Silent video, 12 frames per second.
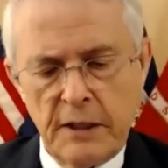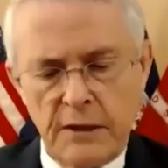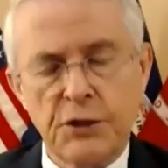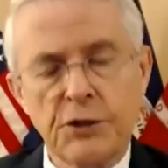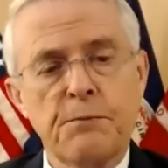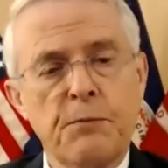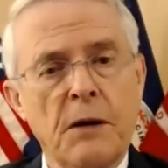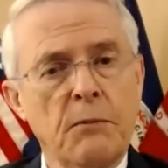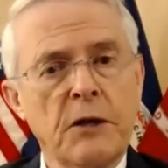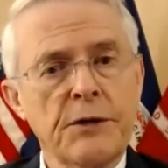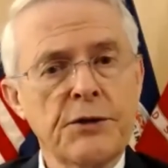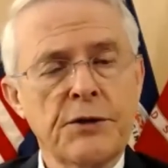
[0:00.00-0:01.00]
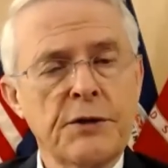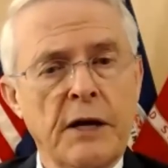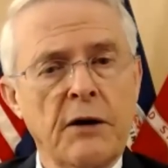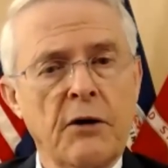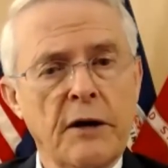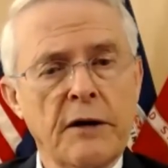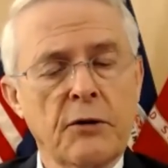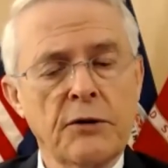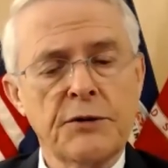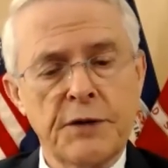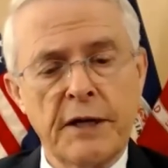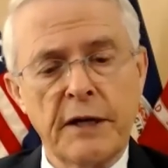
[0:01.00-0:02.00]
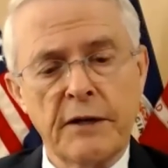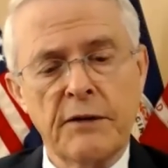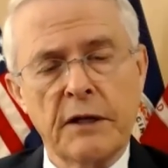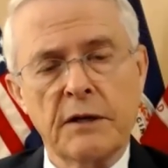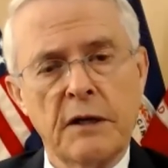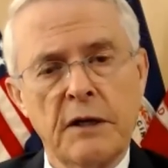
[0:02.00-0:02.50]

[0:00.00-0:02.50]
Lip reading: just published an article saying that